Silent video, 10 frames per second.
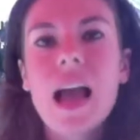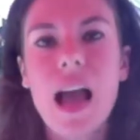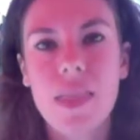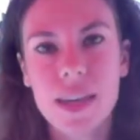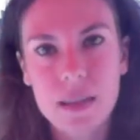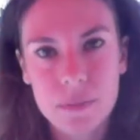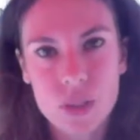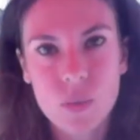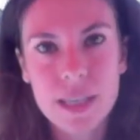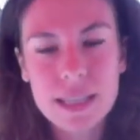And then in
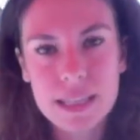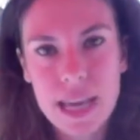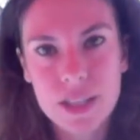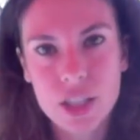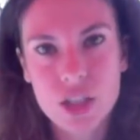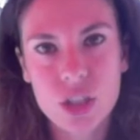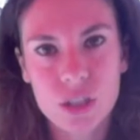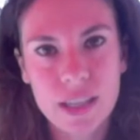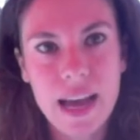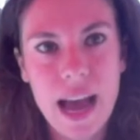between sessions,
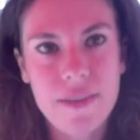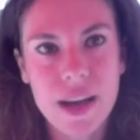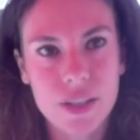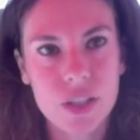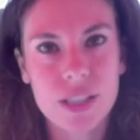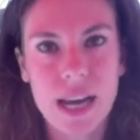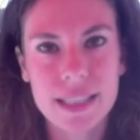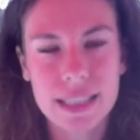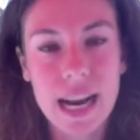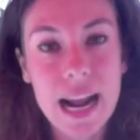you're going to have
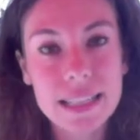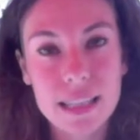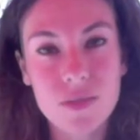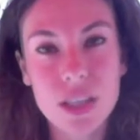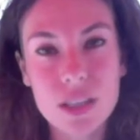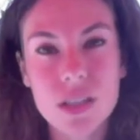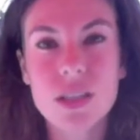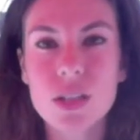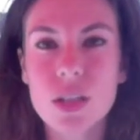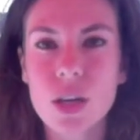exercises and activities
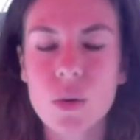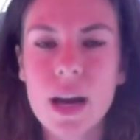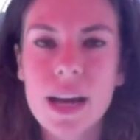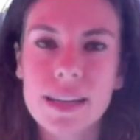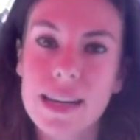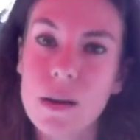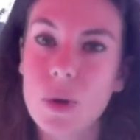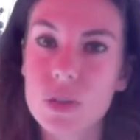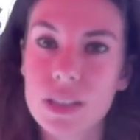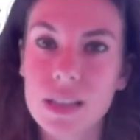to do. Now,
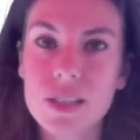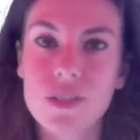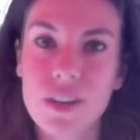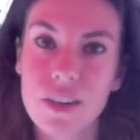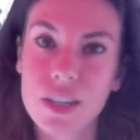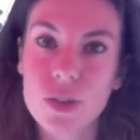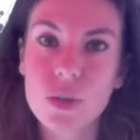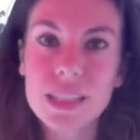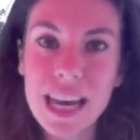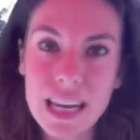most of these are very
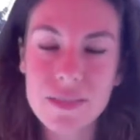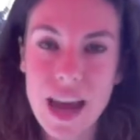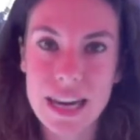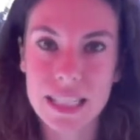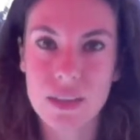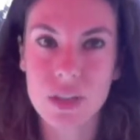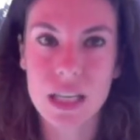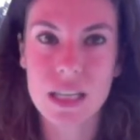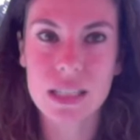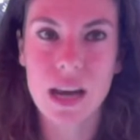creative
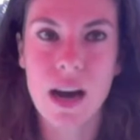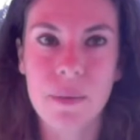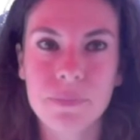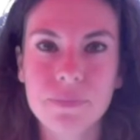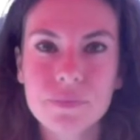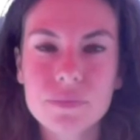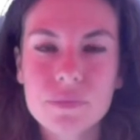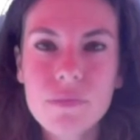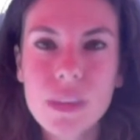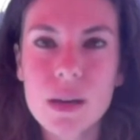activities. Um,
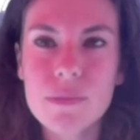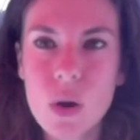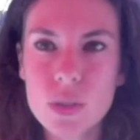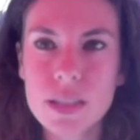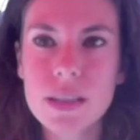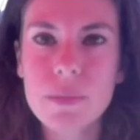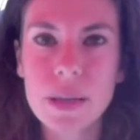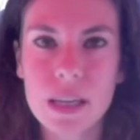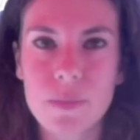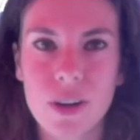most of the
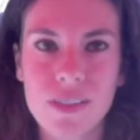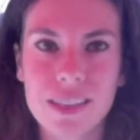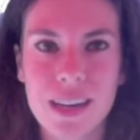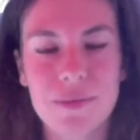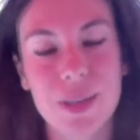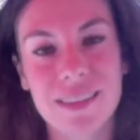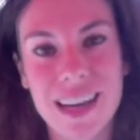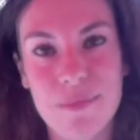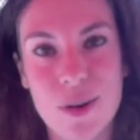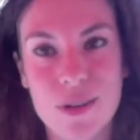people, well,
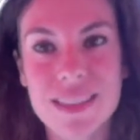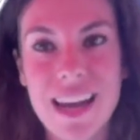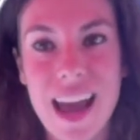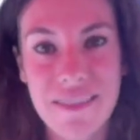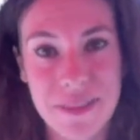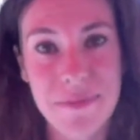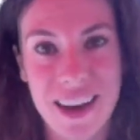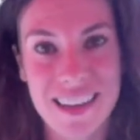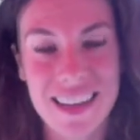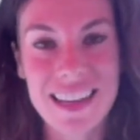not most,
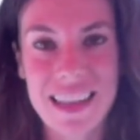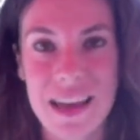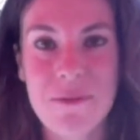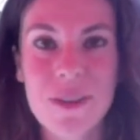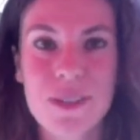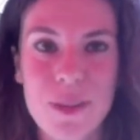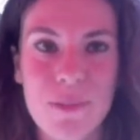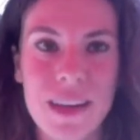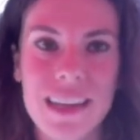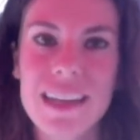everybody that works with
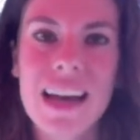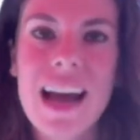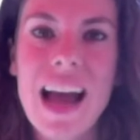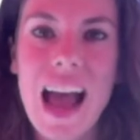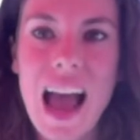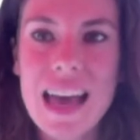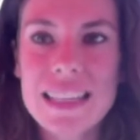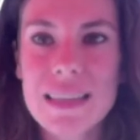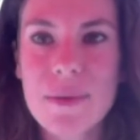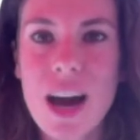me has
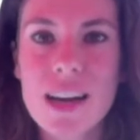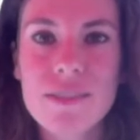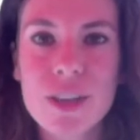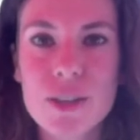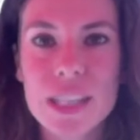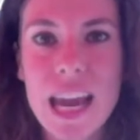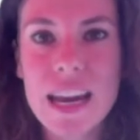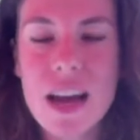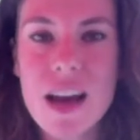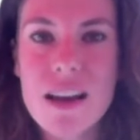some kind of
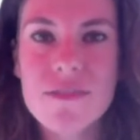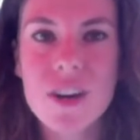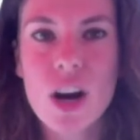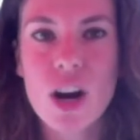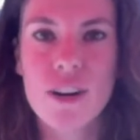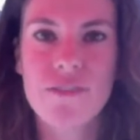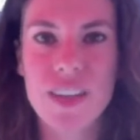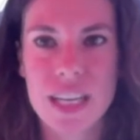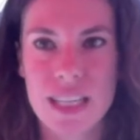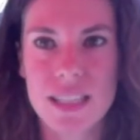creative
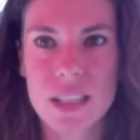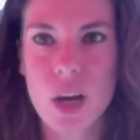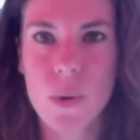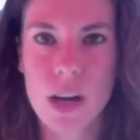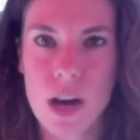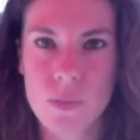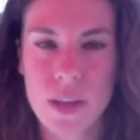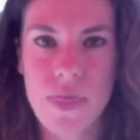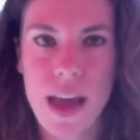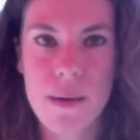umphiness going on
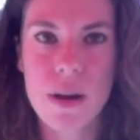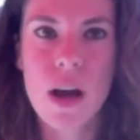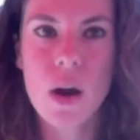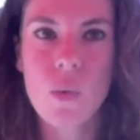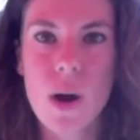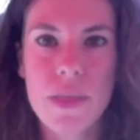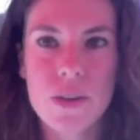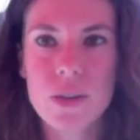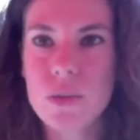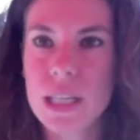with them,
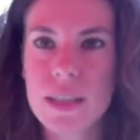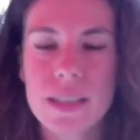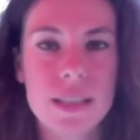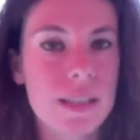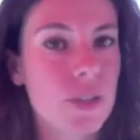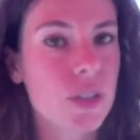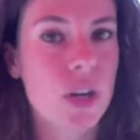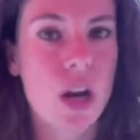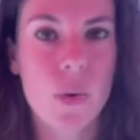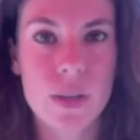whether you did this years
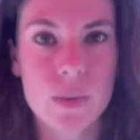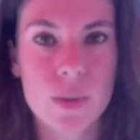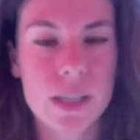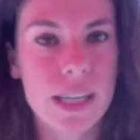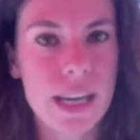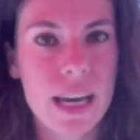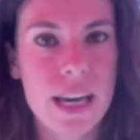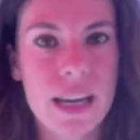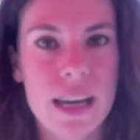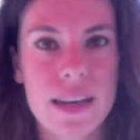ago when you were a
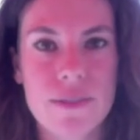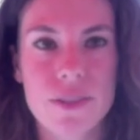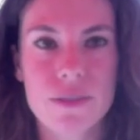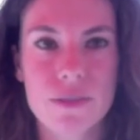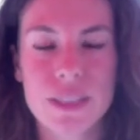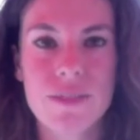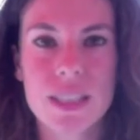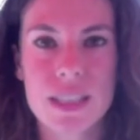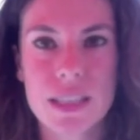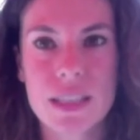kid and never
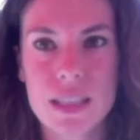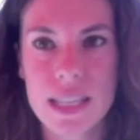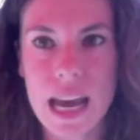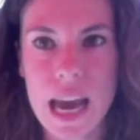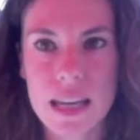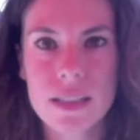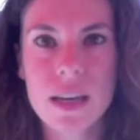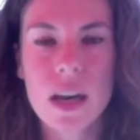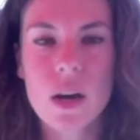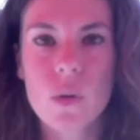revisited it again,
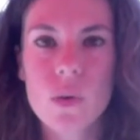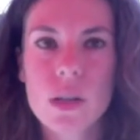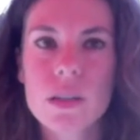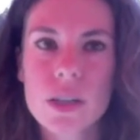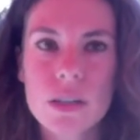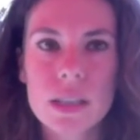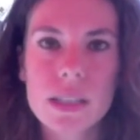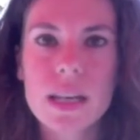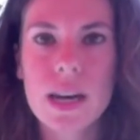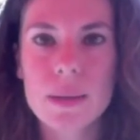or
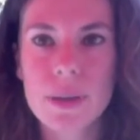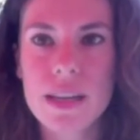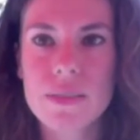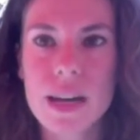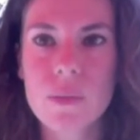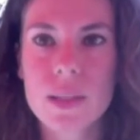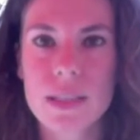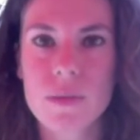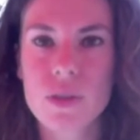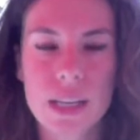currently kind of play around with
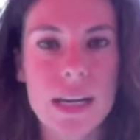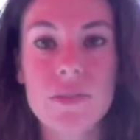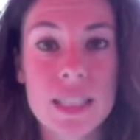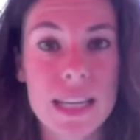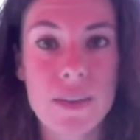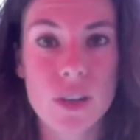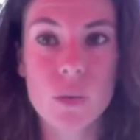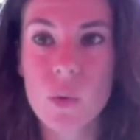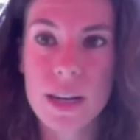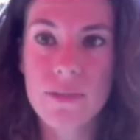some creative endeavor,
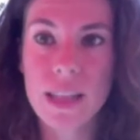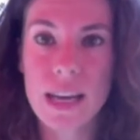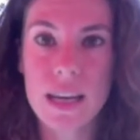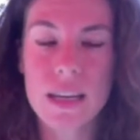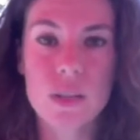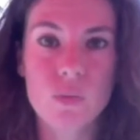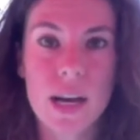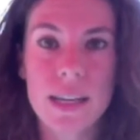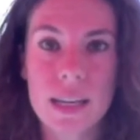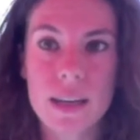whatever that is,
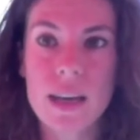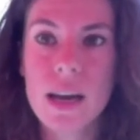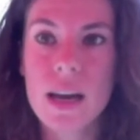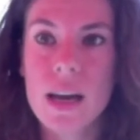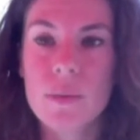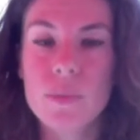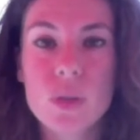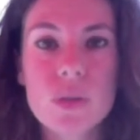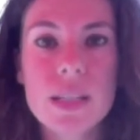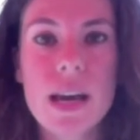writing
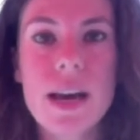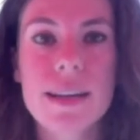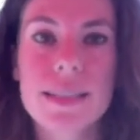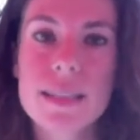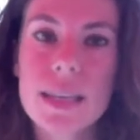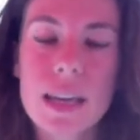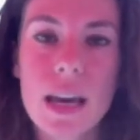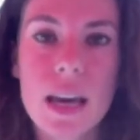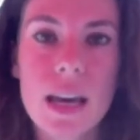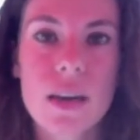music,
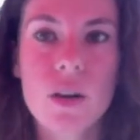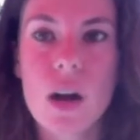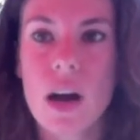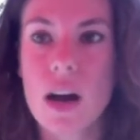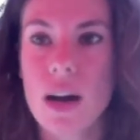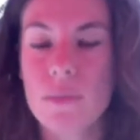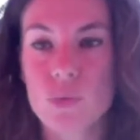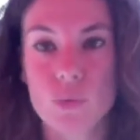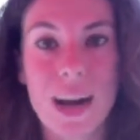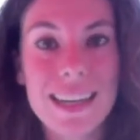singing, um,
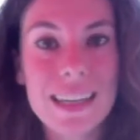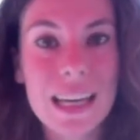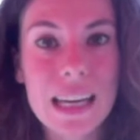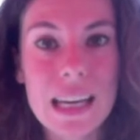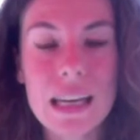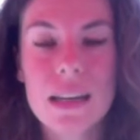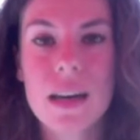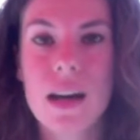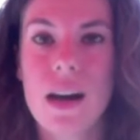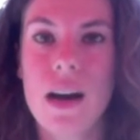writing,
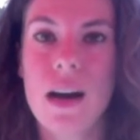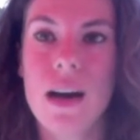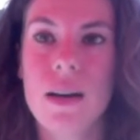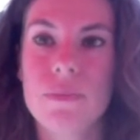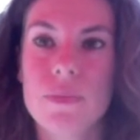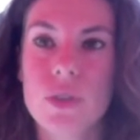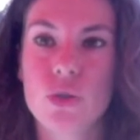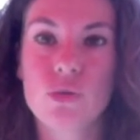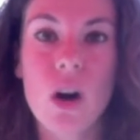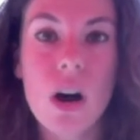um,
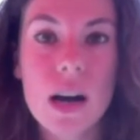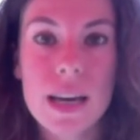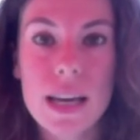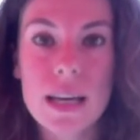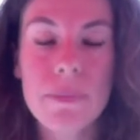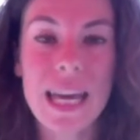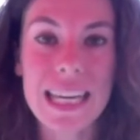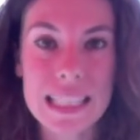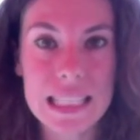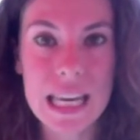drawing,
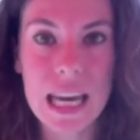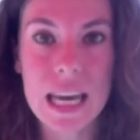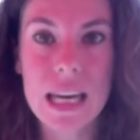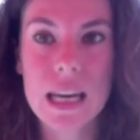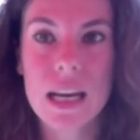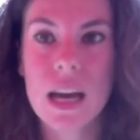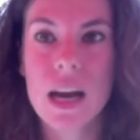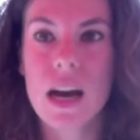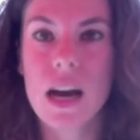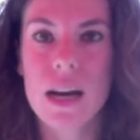painting,
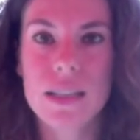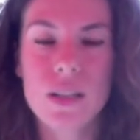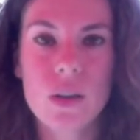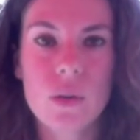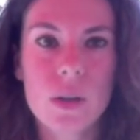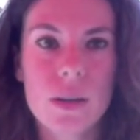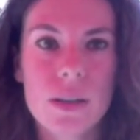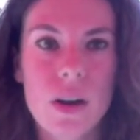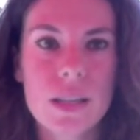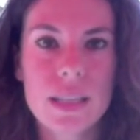uh, you know,
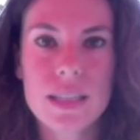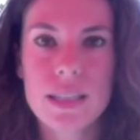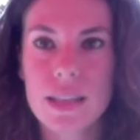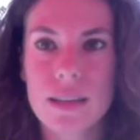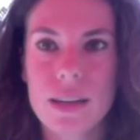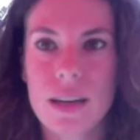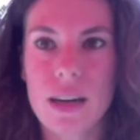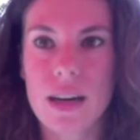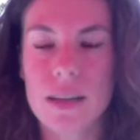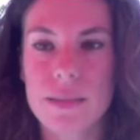artistic,
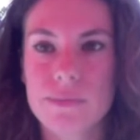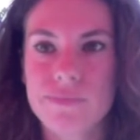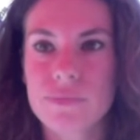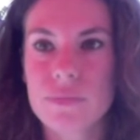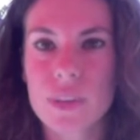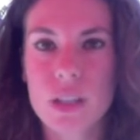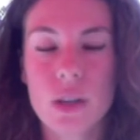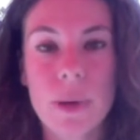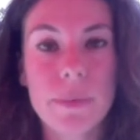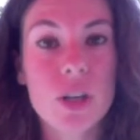uh, you
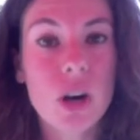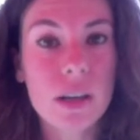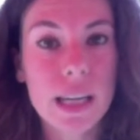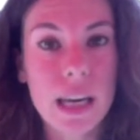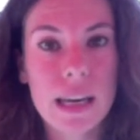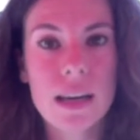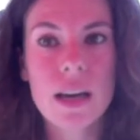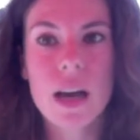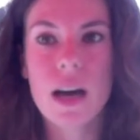know, maybe cooking.